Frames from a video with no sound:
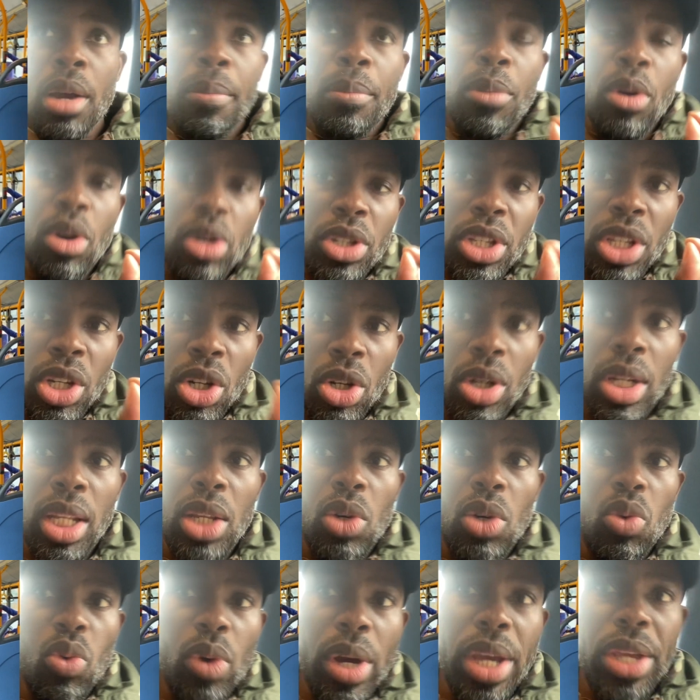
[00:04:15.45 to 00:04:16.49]
But the only
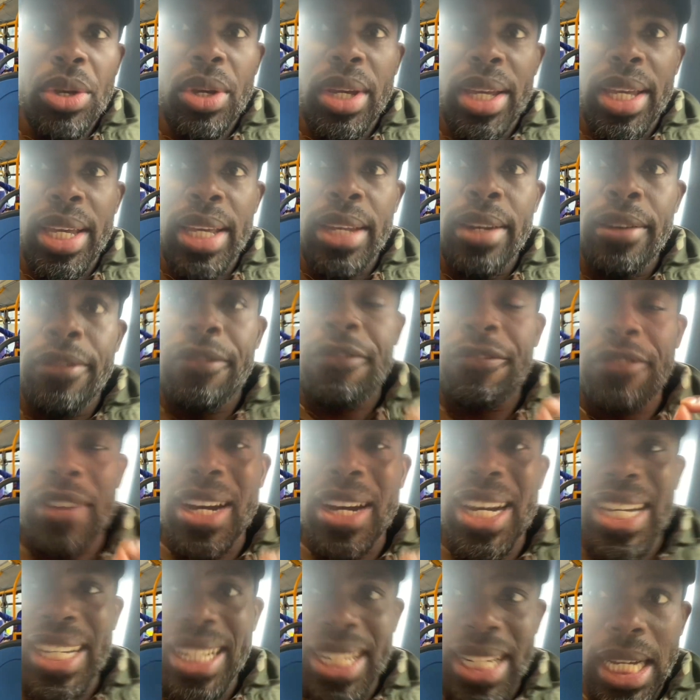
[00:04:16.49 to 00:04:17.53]
way you can
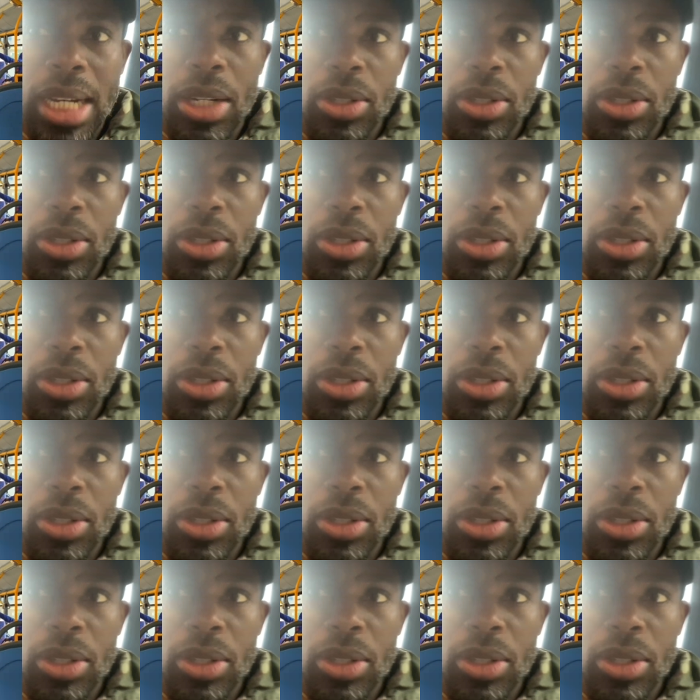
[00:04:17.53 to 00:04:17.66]
find out